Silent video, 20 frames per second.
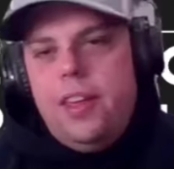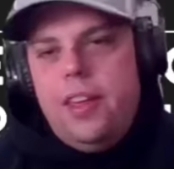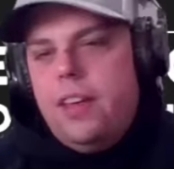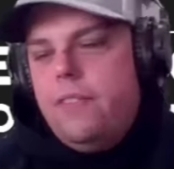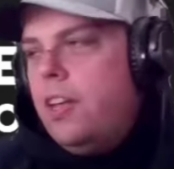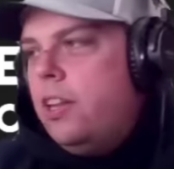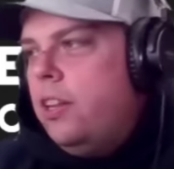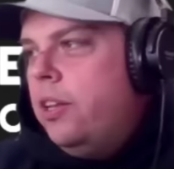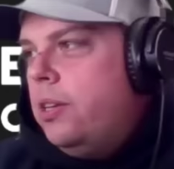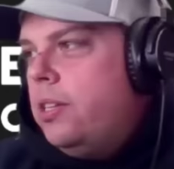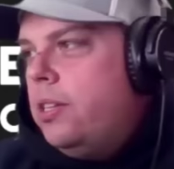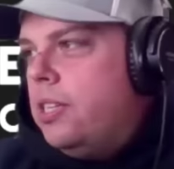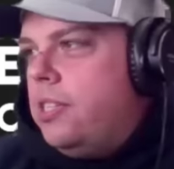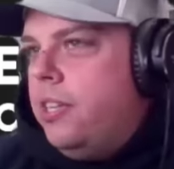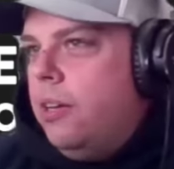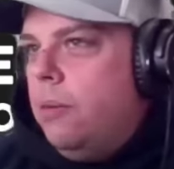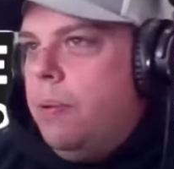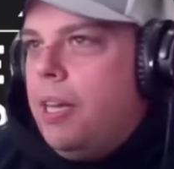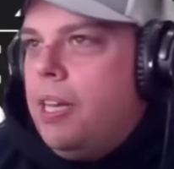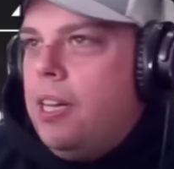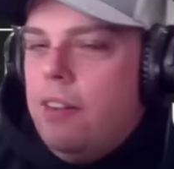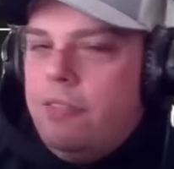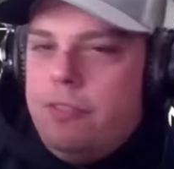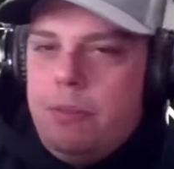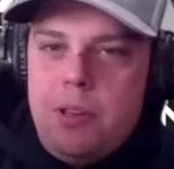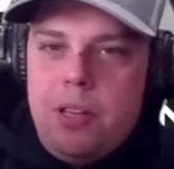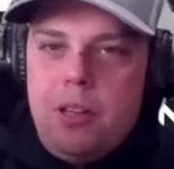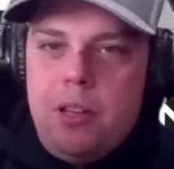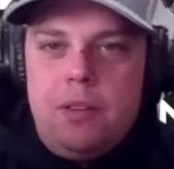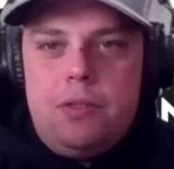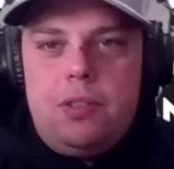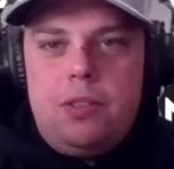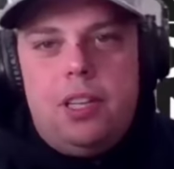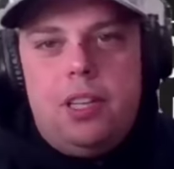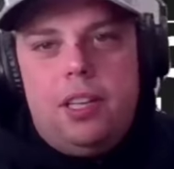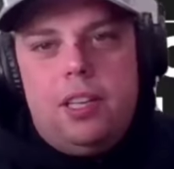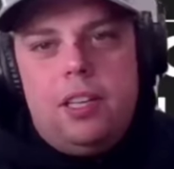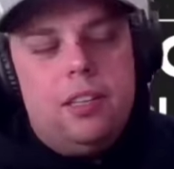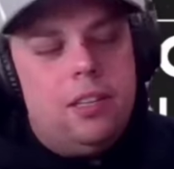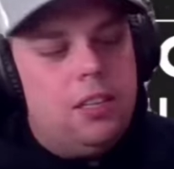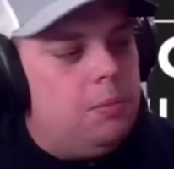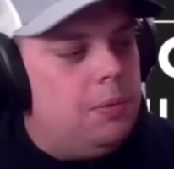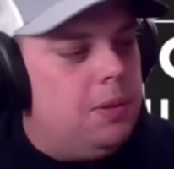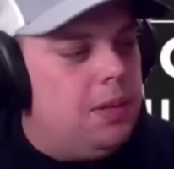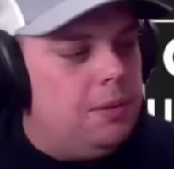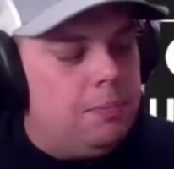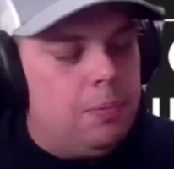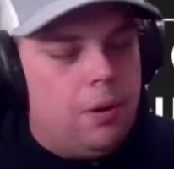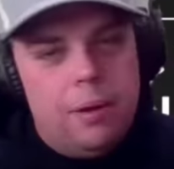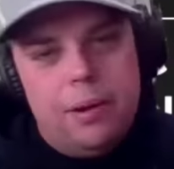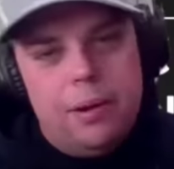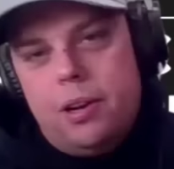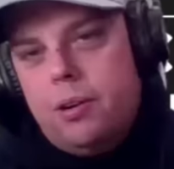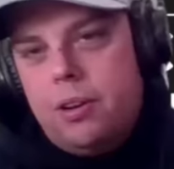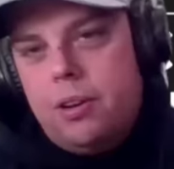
if he loses, he'll be cut from the UFC. He'll be probably going to